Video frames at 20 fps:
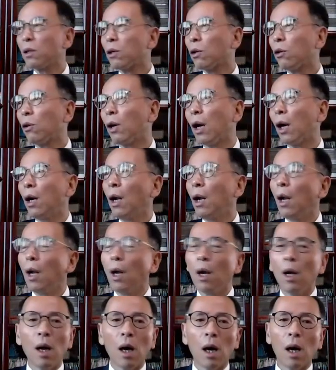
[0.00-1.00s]
So
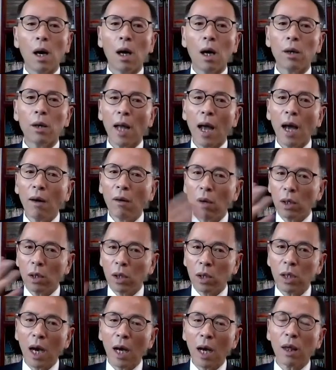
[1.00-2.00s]
now
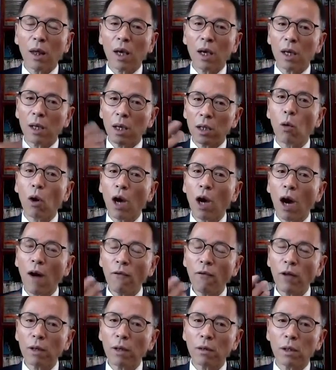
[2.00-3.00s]
I think it's much
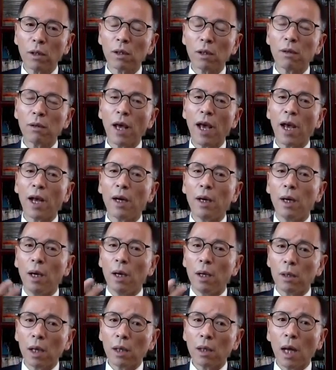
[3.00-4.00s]
more confidence
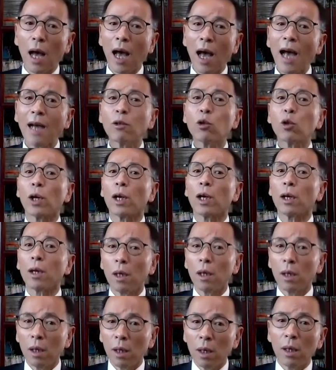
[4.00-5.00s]
there that
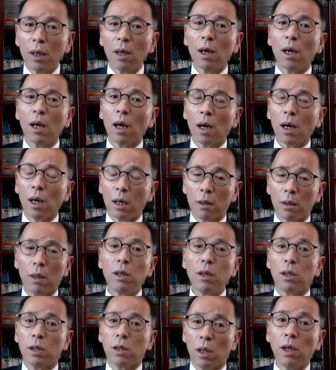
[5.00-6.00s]
actually
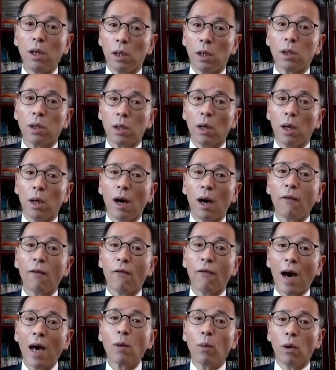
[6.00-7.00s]
this is
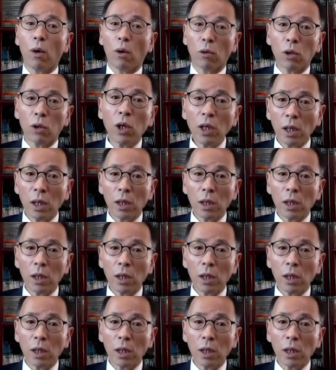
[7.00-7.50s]
a viable